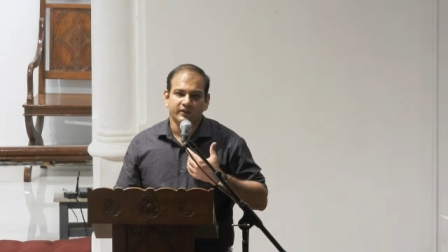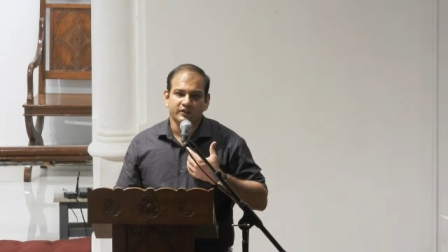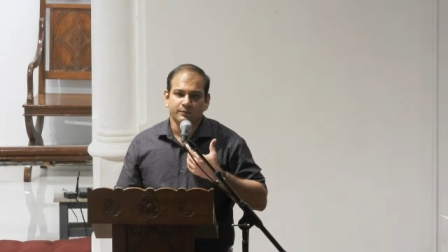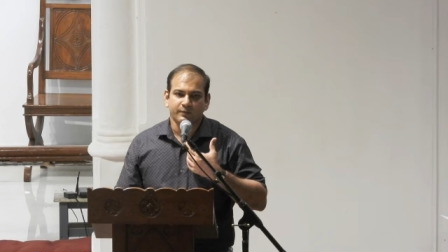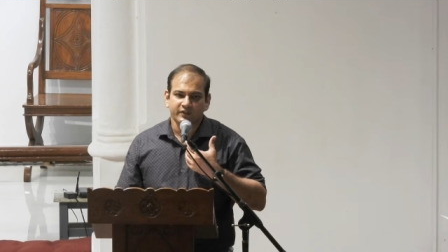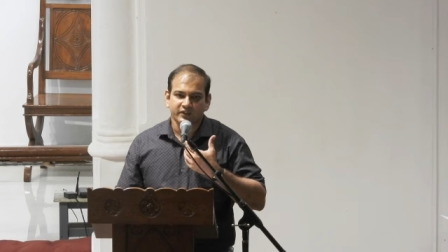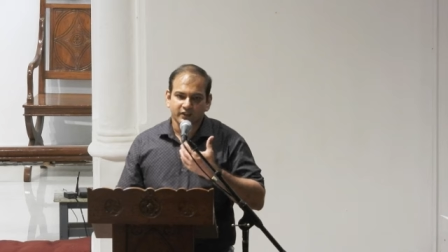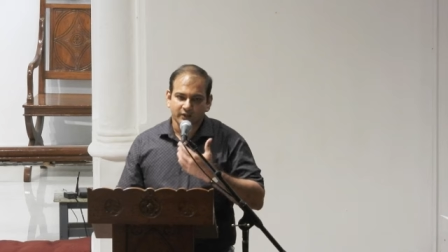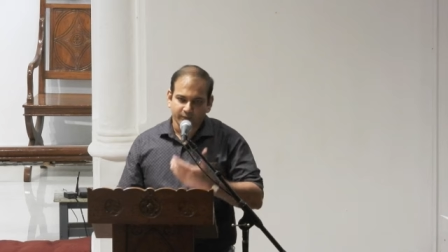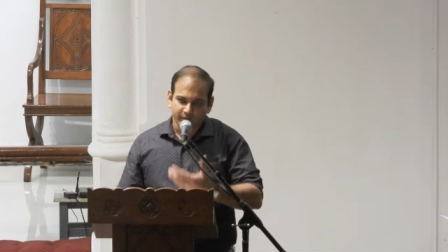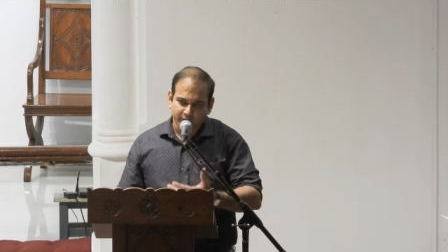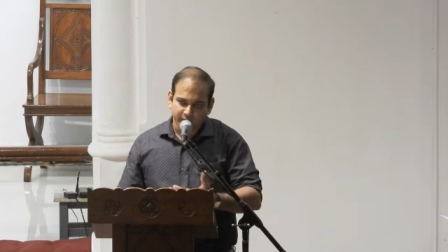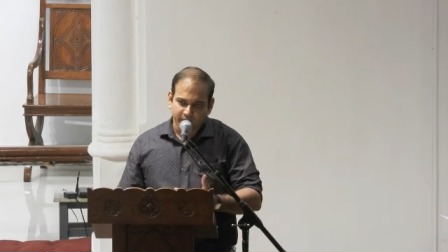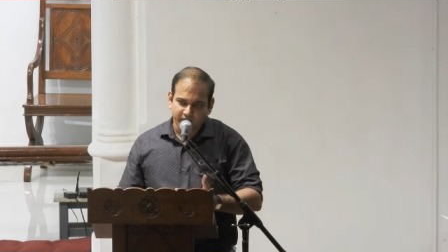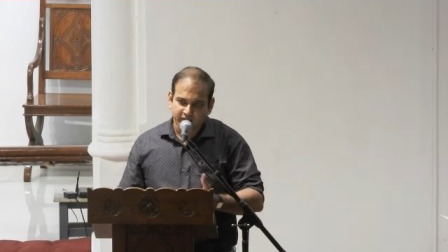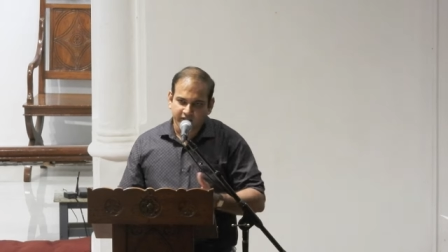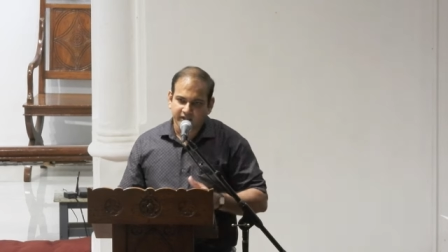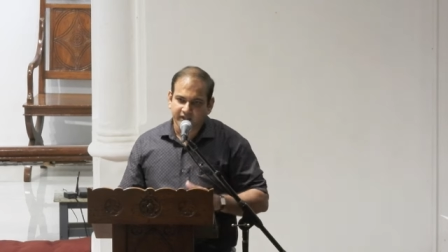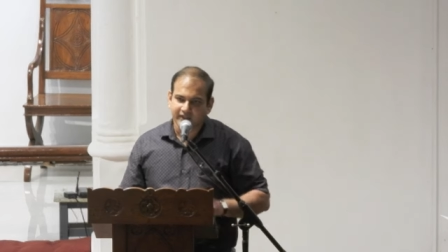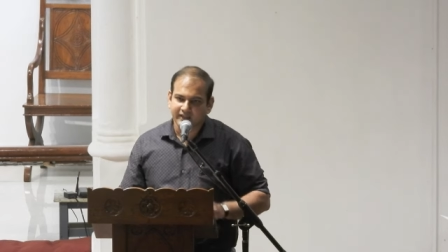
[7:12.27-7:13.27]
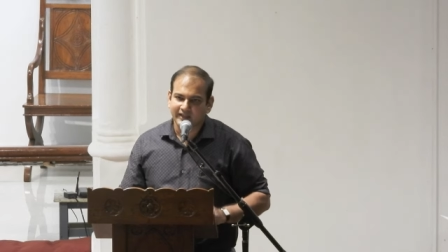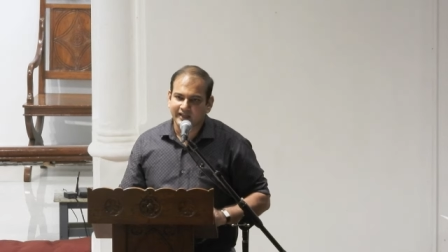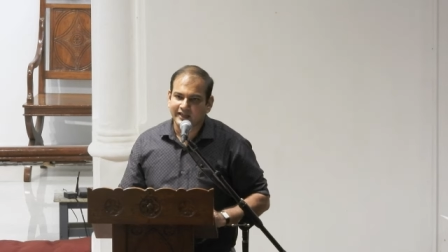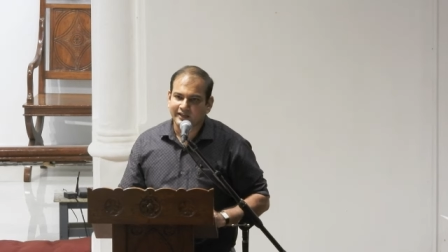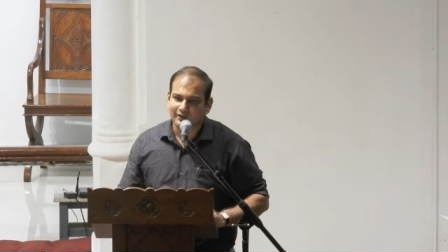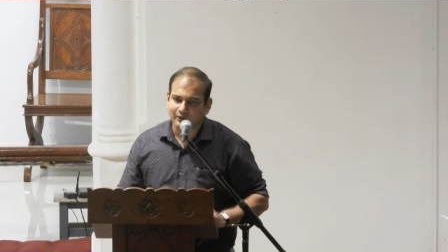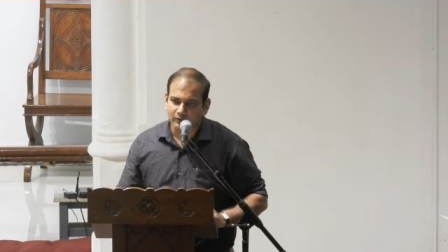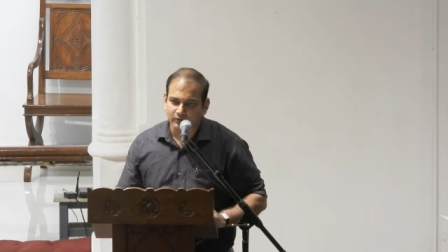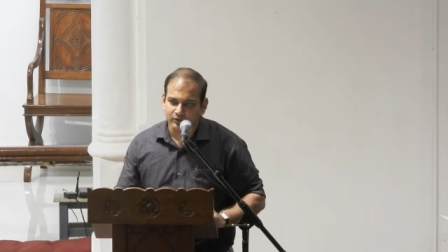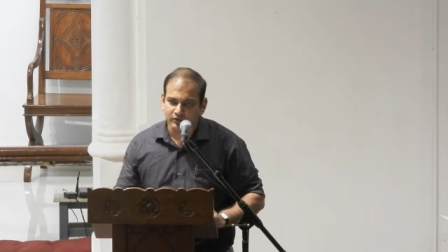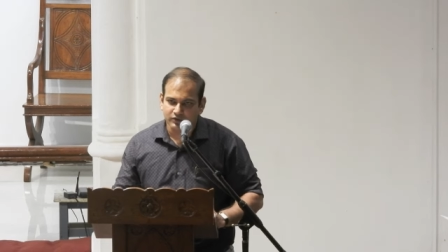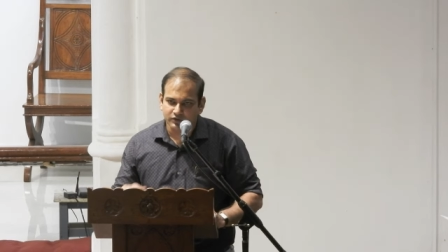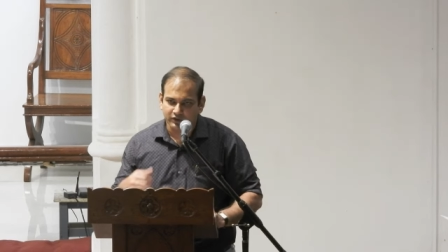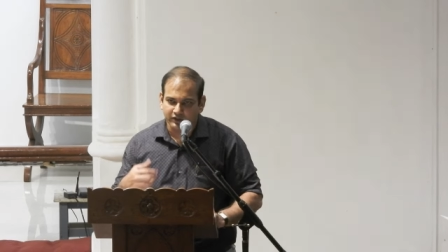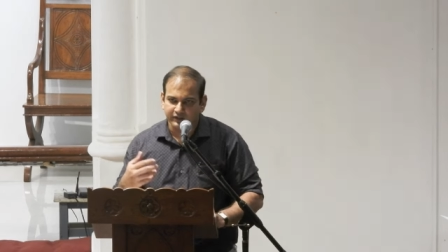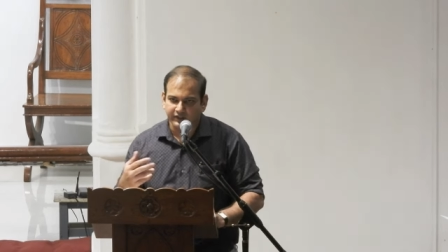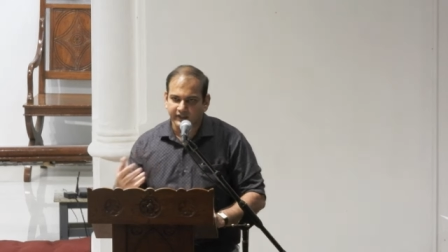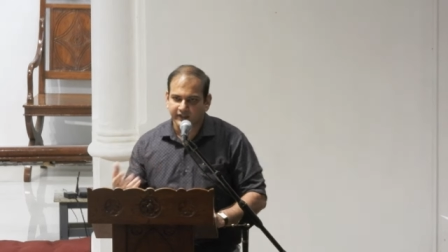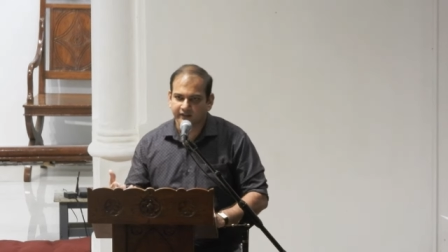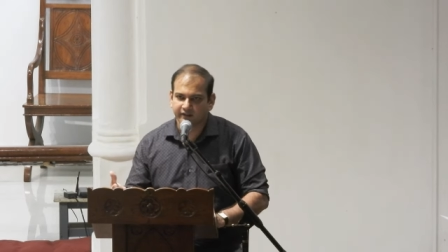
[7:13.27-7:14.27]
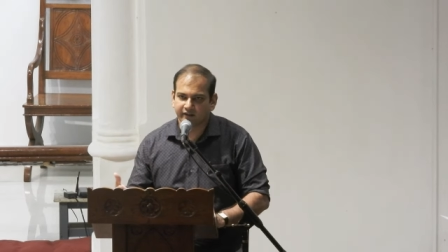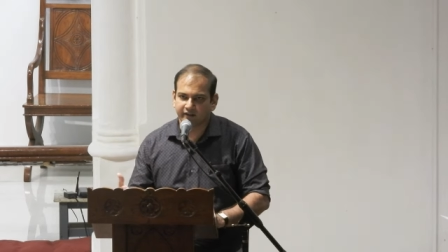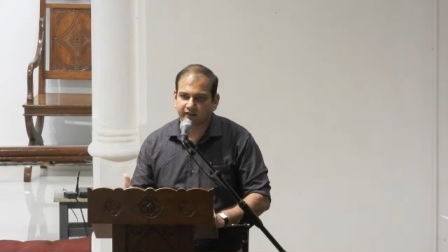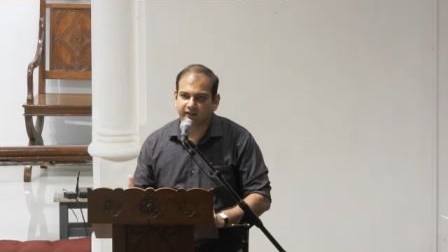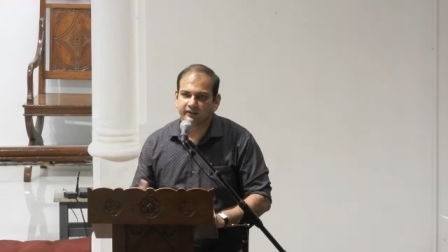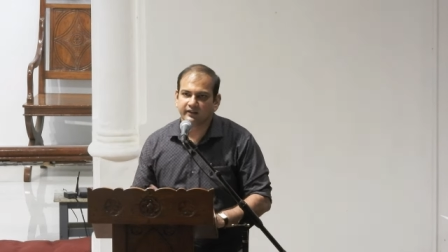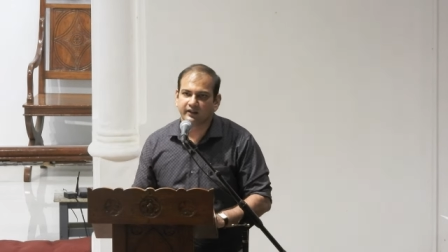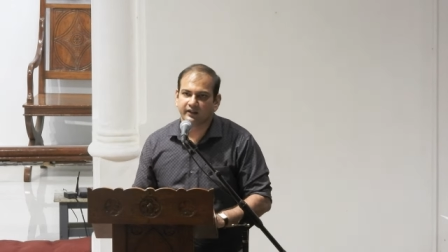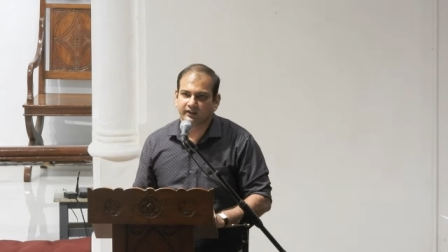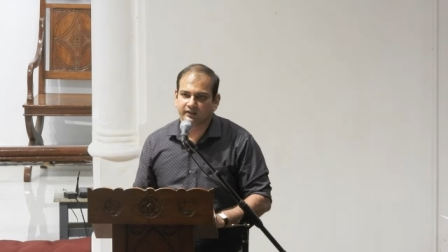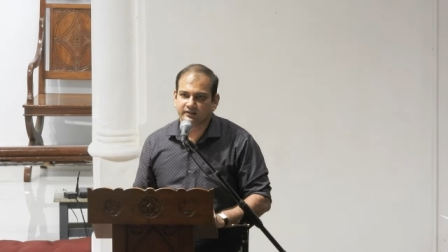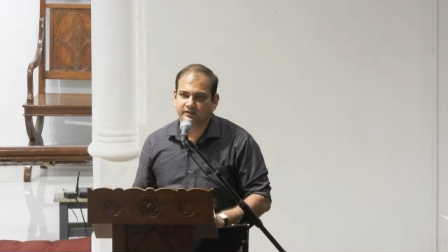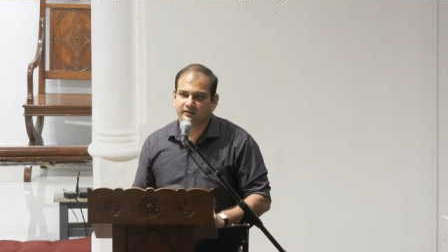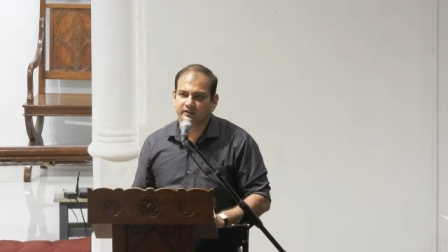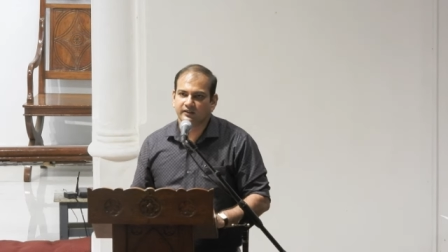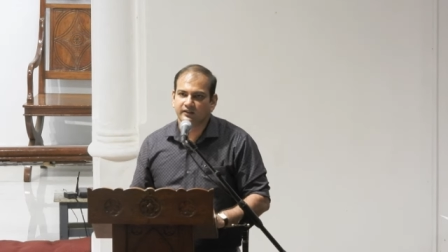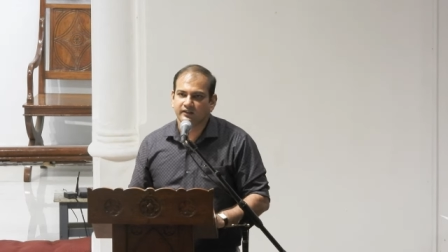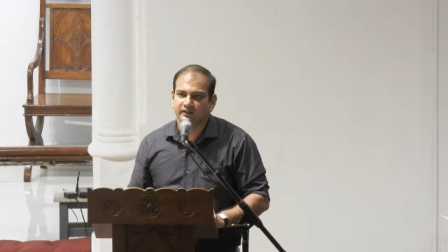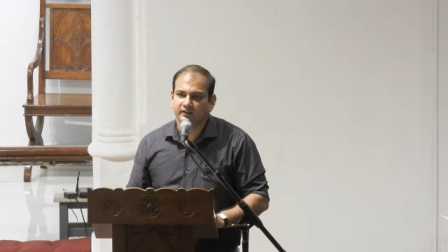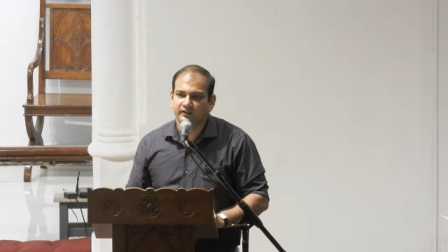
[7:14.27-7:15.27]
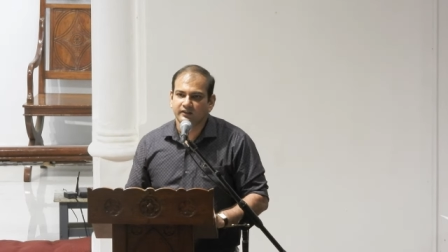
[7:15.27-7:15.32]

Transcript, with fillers: especially when we take loans or take credit cards,